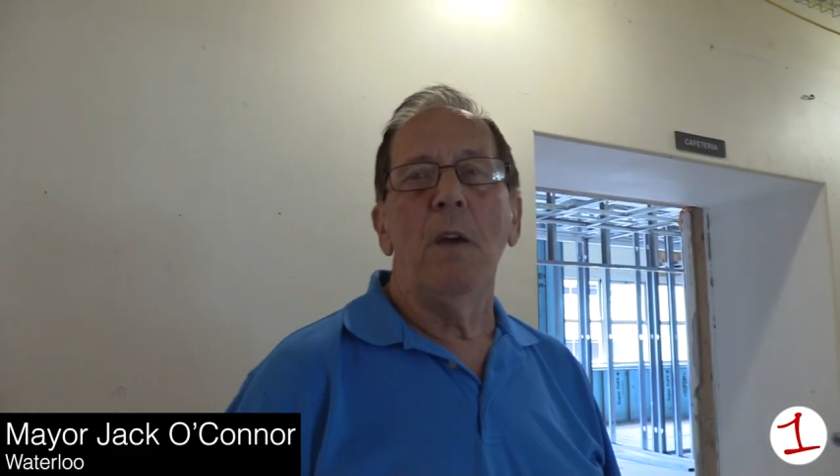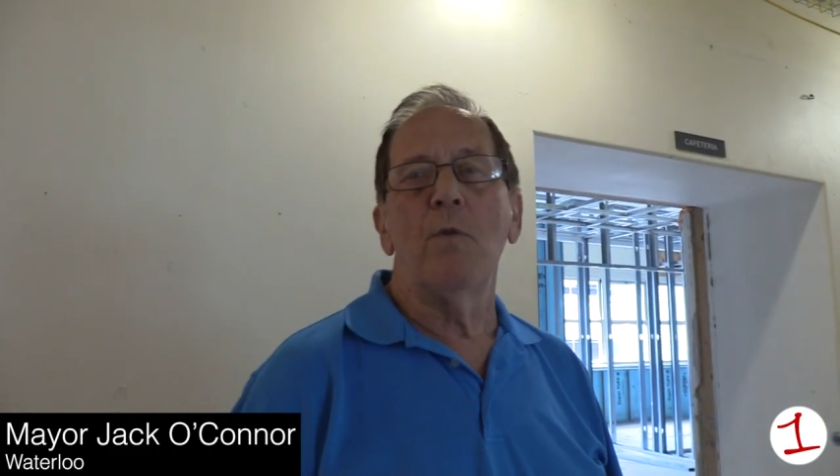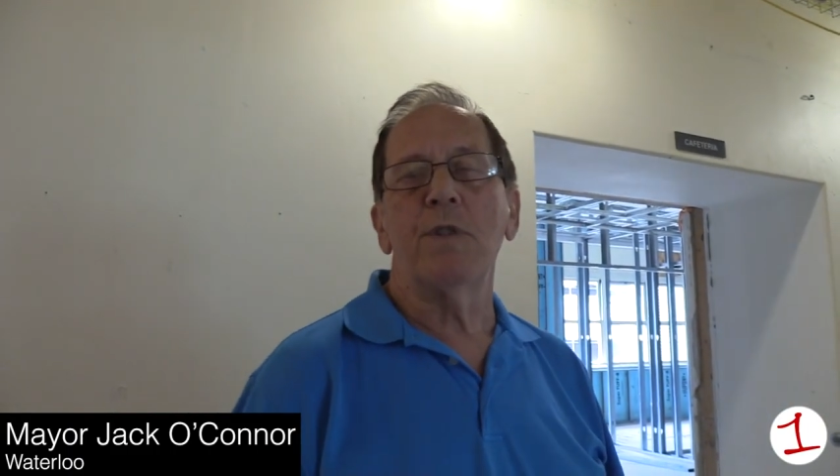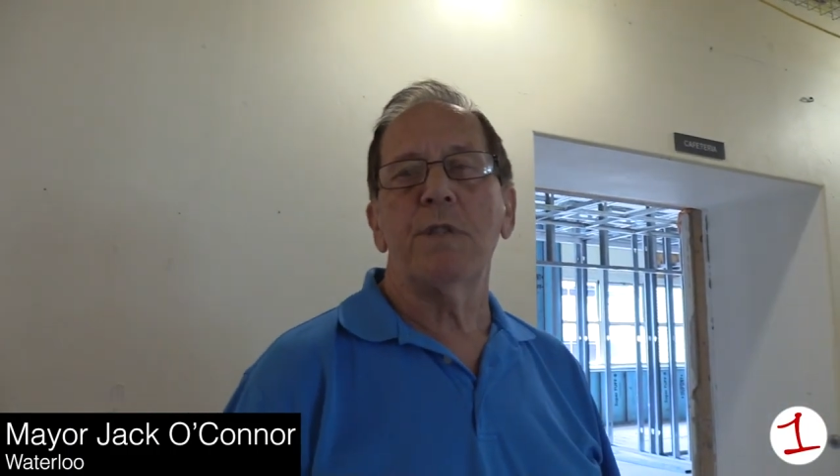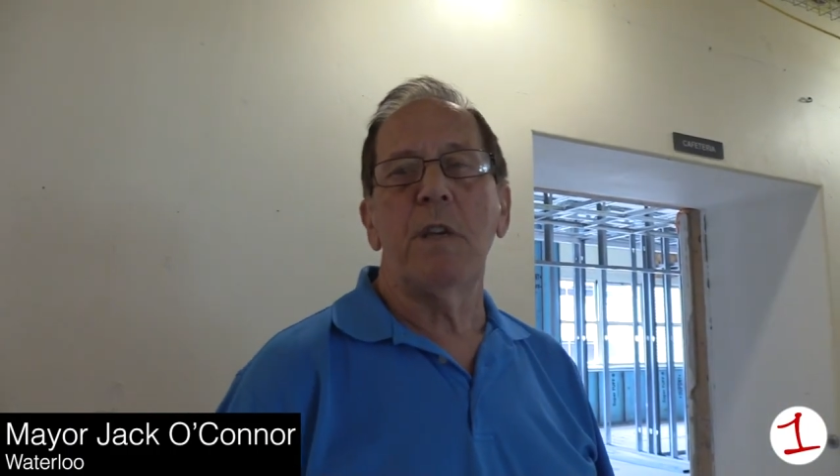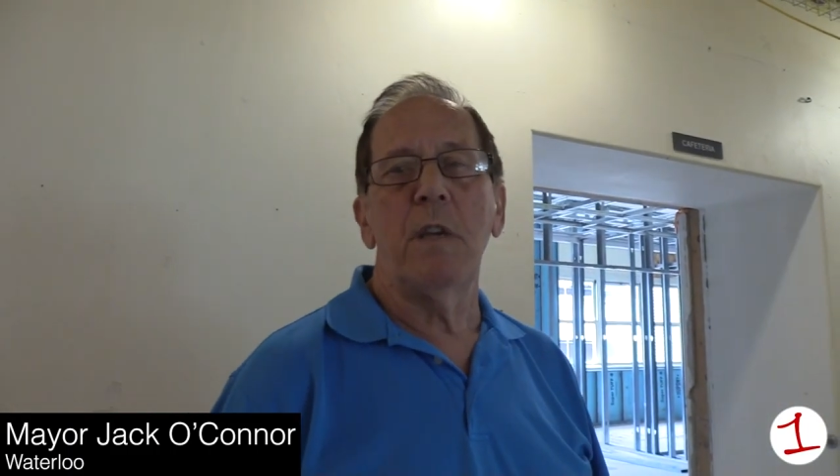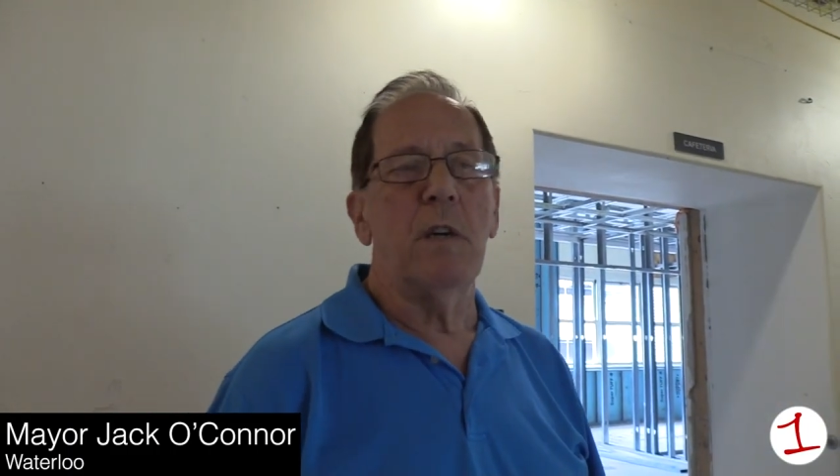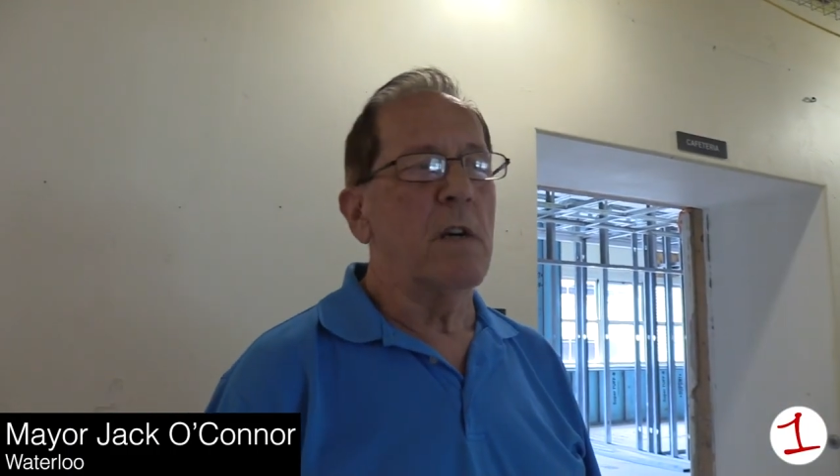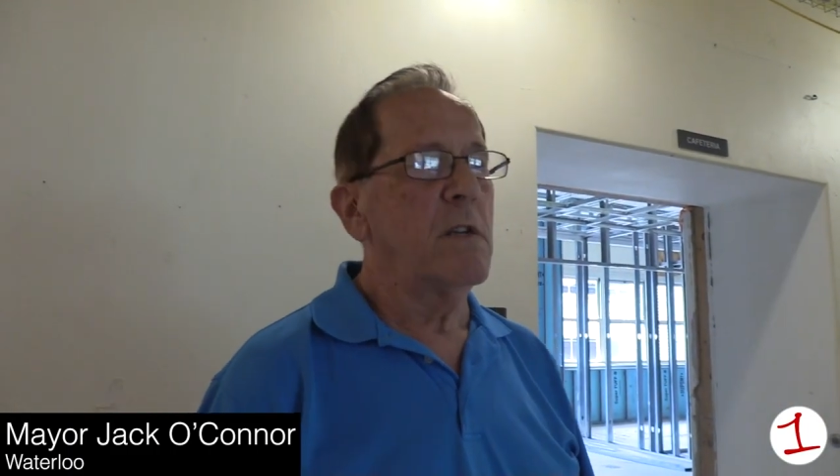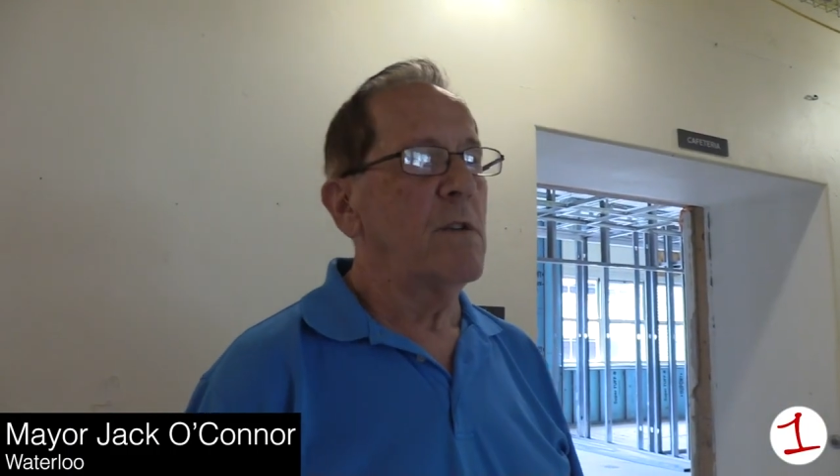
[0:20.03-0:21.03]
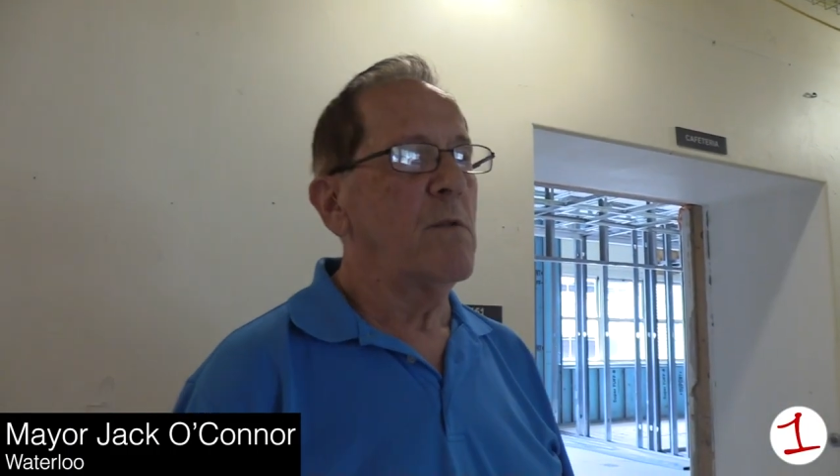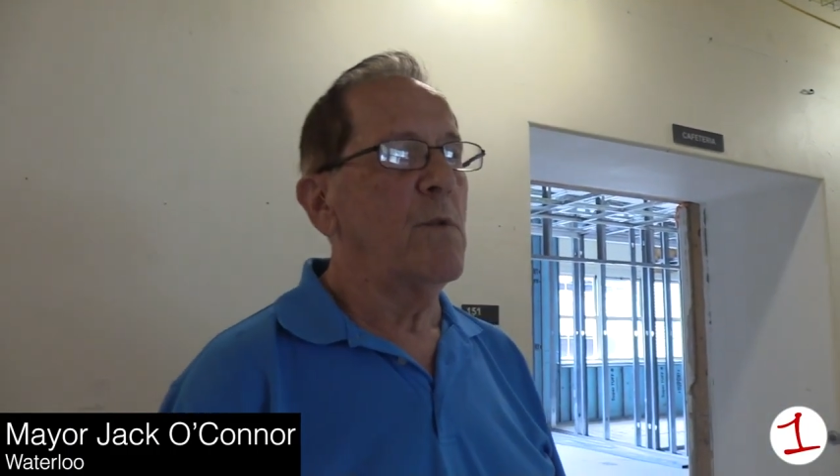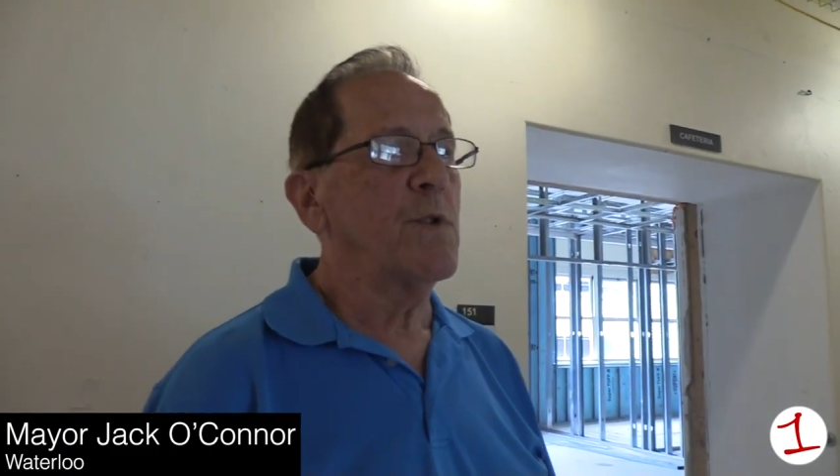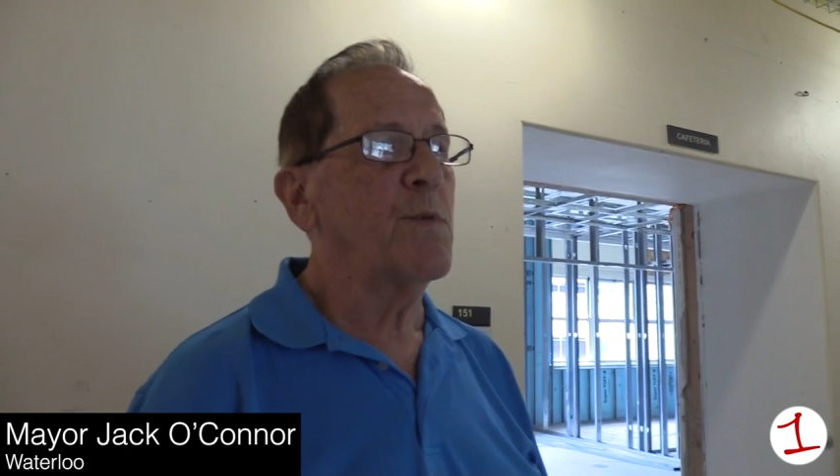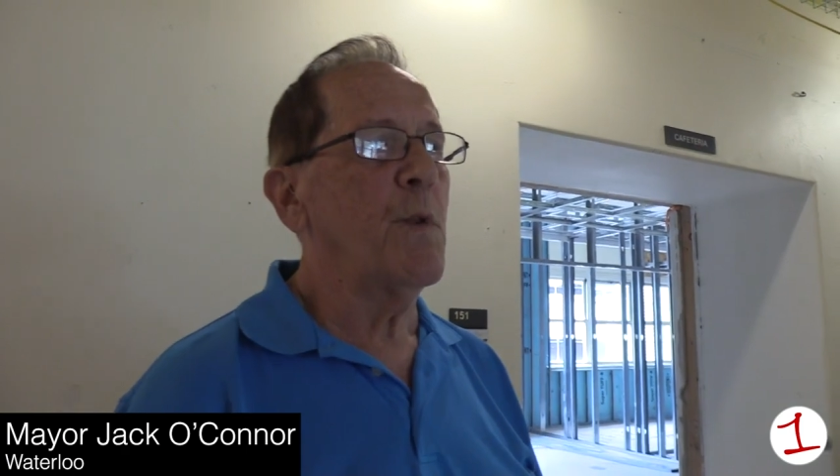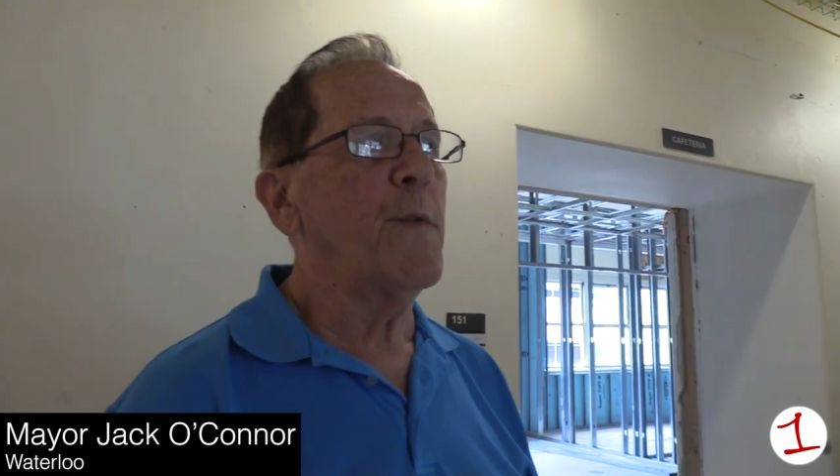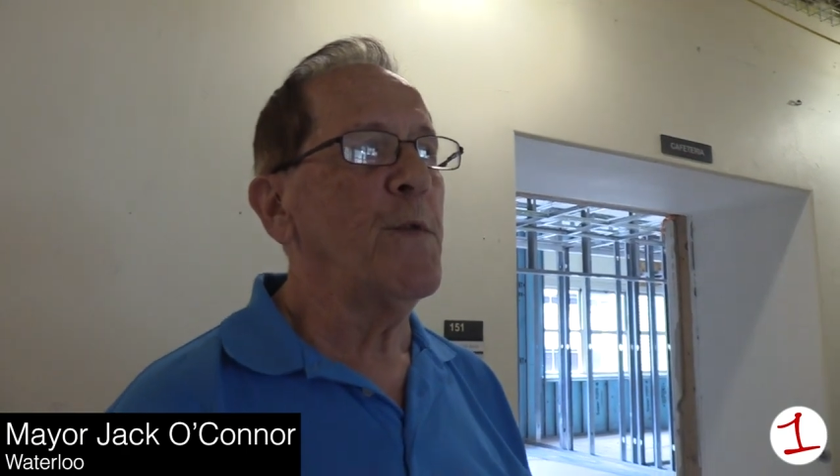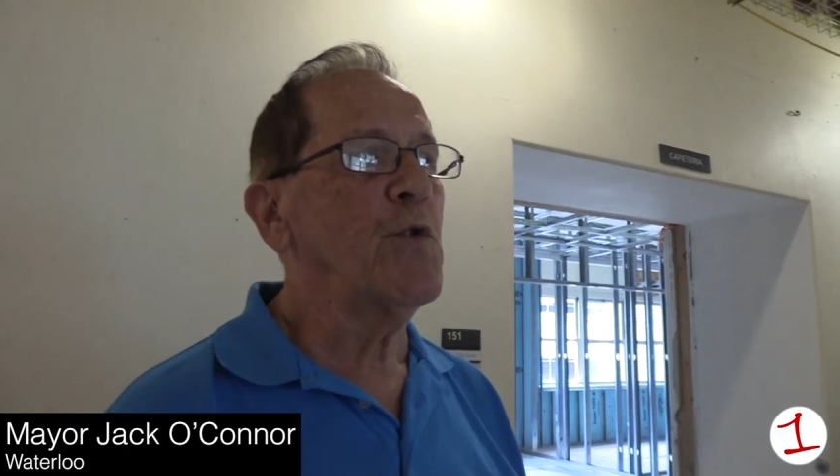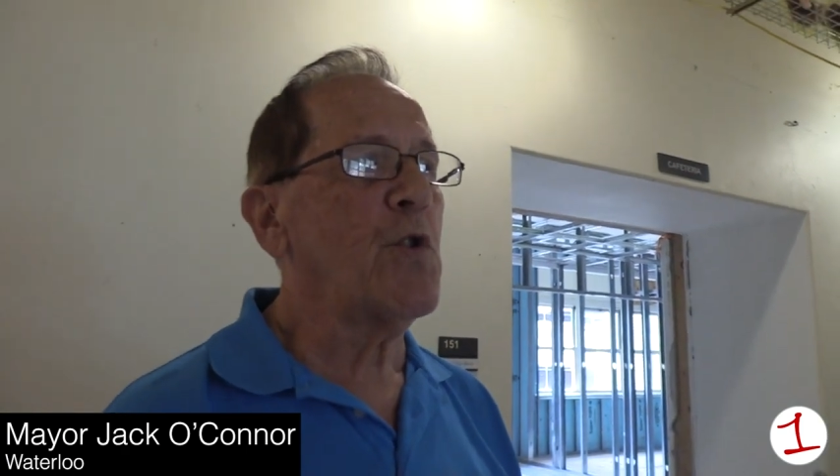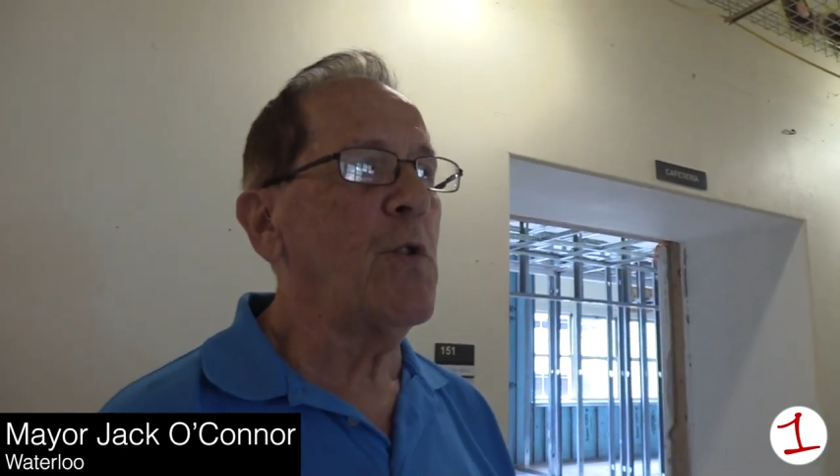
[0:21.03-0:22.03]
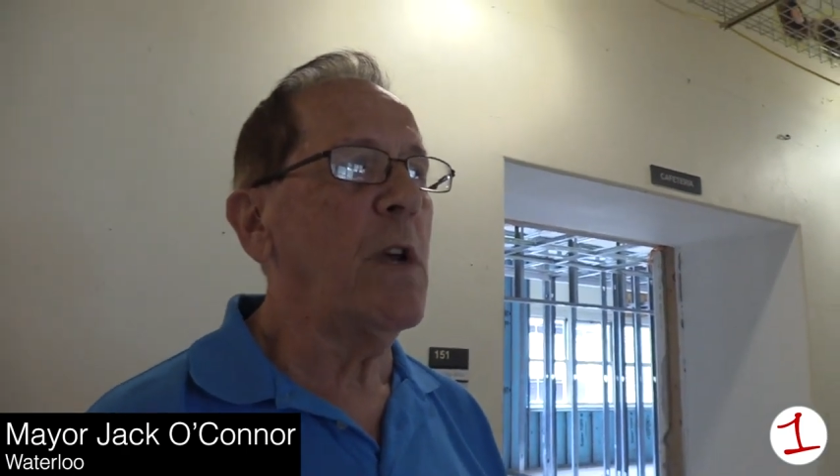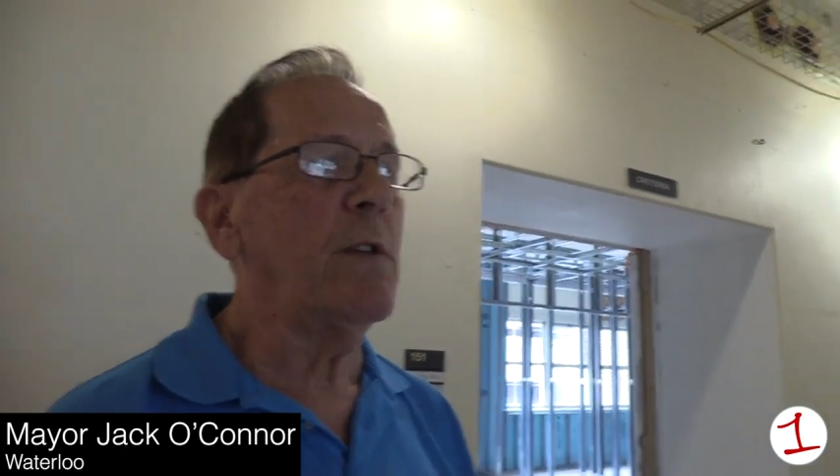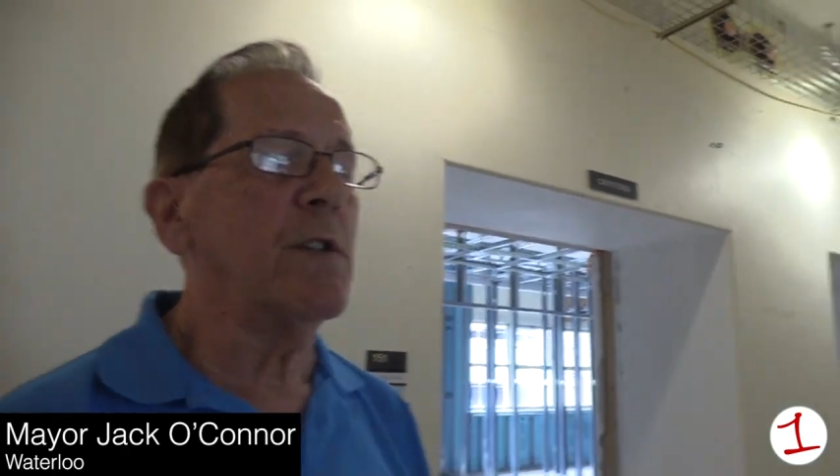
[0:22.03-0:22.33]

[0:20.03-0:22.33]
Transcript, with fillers: was the uh, was our first grade.